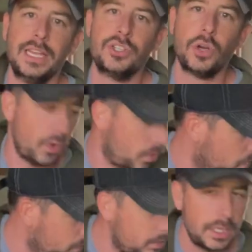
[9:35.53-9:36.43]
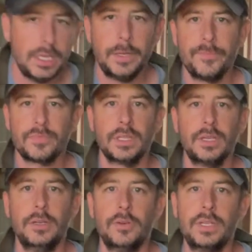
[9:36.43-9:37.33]
inch hole,
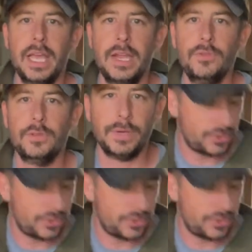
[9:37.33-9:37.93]
okay, with